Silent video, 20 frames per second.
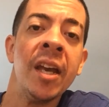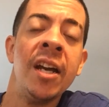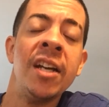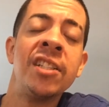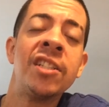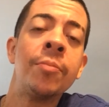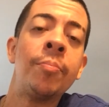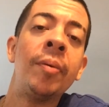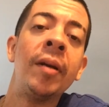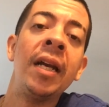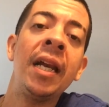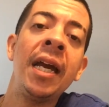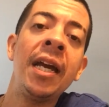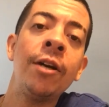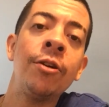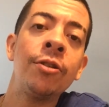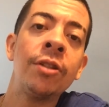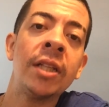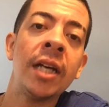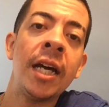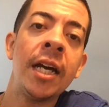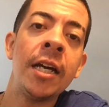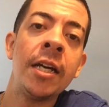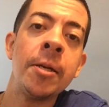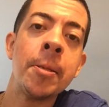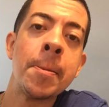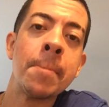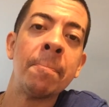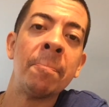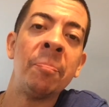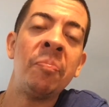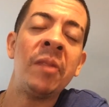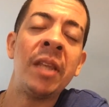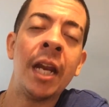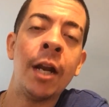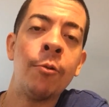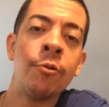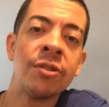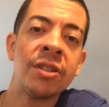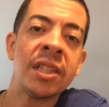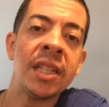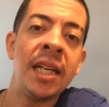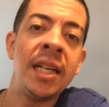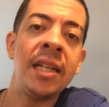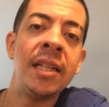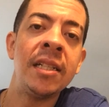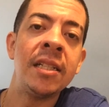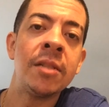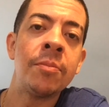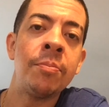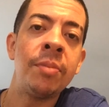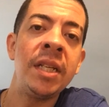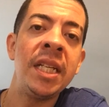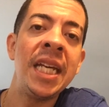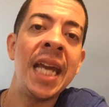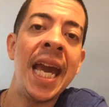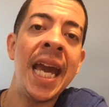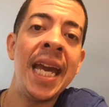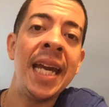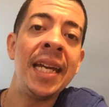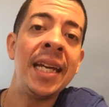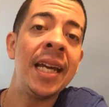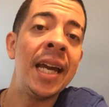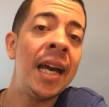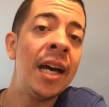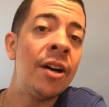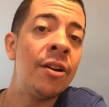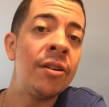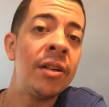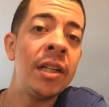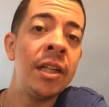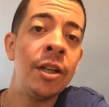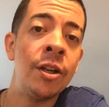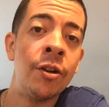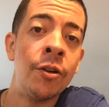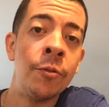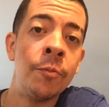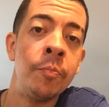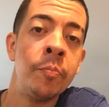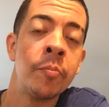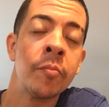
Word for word: it's a paleo diet that I was saying is P A L E O.